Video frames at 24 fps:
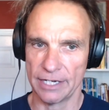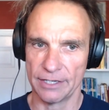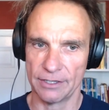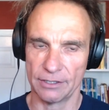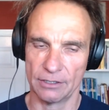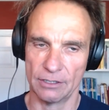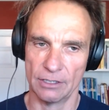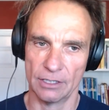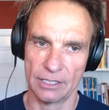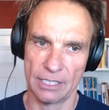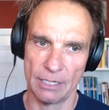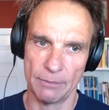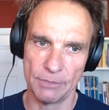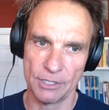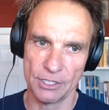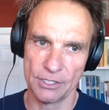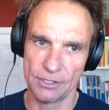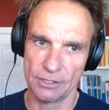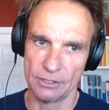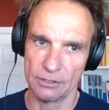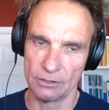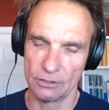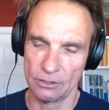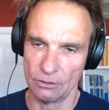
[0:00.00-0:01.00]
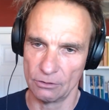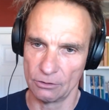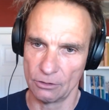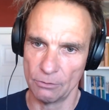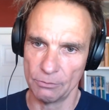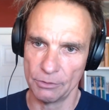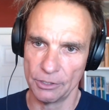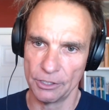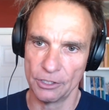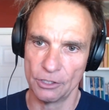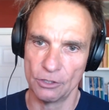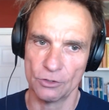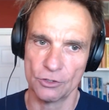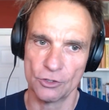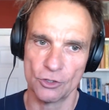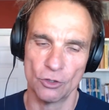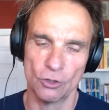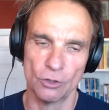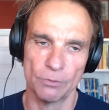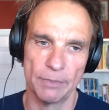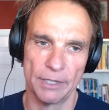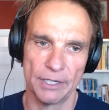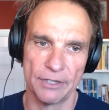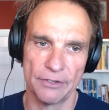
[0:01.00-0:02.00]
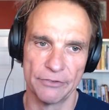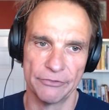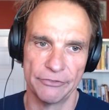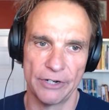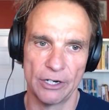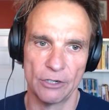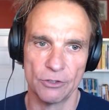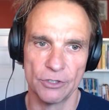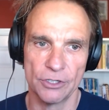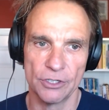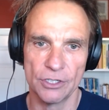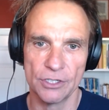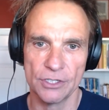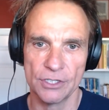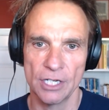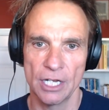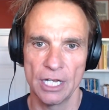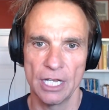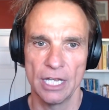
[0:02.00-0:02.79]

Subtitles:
The company is still completely controlled by the founders.